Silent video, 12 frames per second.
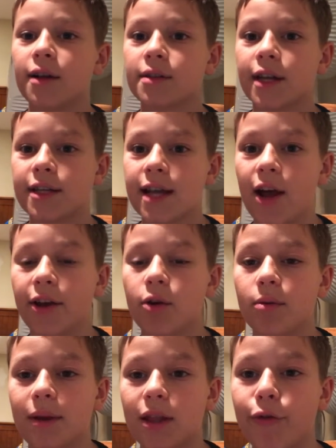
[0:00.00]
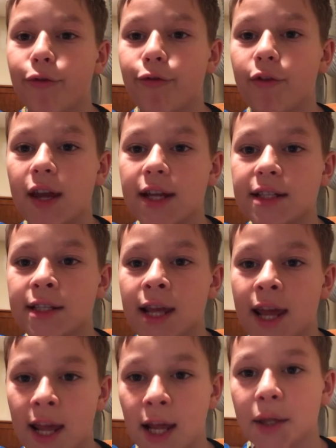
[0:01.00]
Natalya would be the face
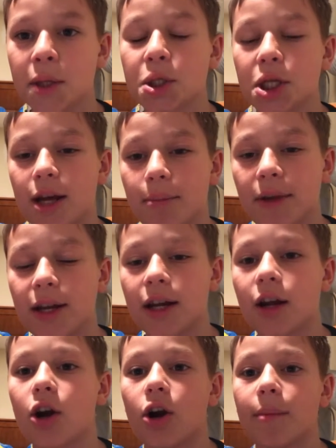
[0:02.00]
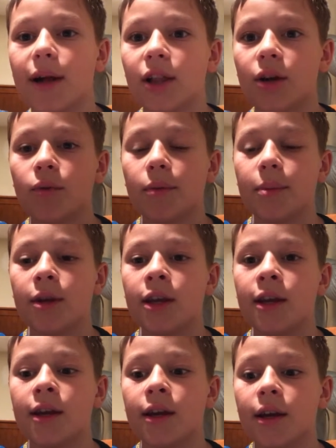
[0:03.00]
and the champion, and Carmella would
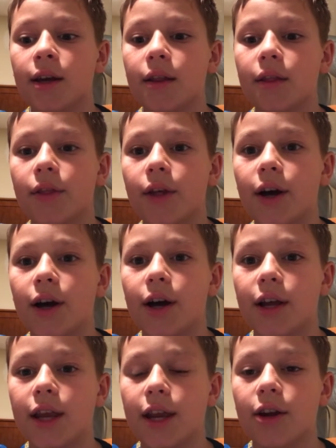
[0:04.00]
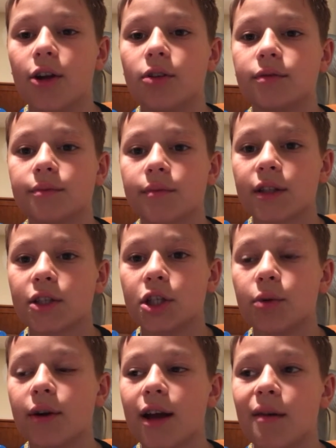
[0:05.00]
be the heel.
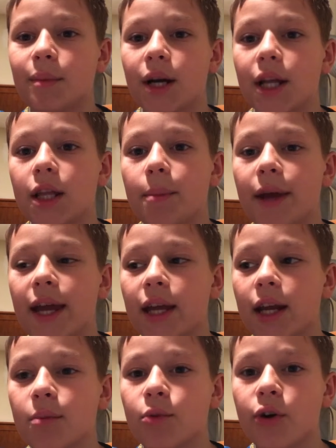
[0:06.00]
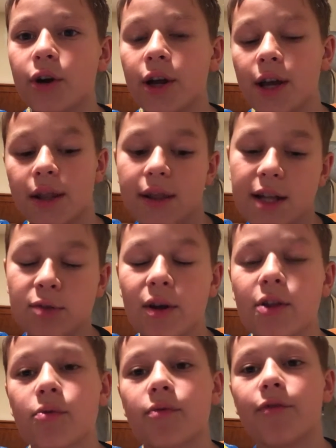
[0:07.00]
She wouldn't have Money in the Bank anymore. That's
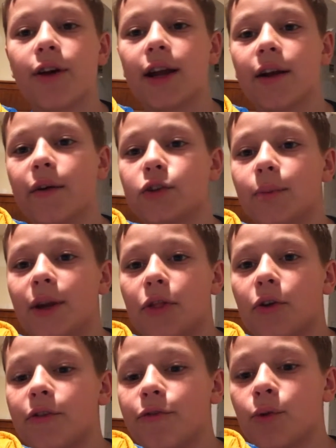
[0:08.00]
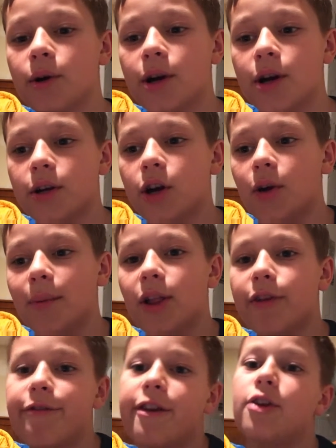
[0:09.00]
why they're fighting at WrestleMania 34.
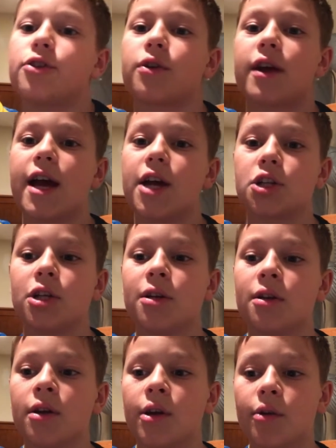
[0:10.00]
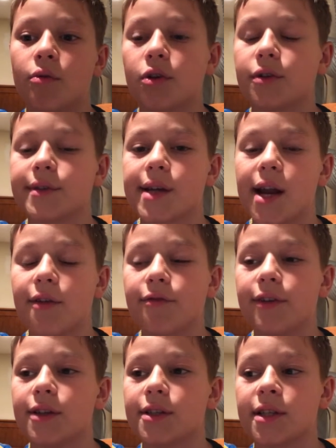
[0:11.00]
Carmella fails her cash-in, which kind of
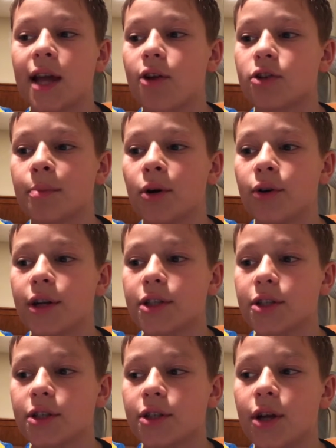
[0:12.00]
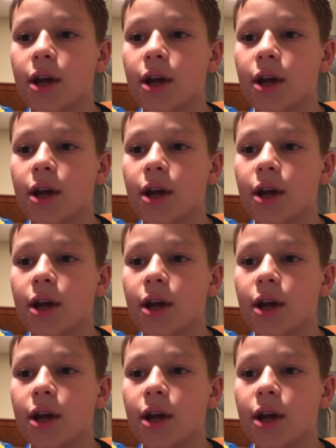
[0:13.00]
sounds bogus.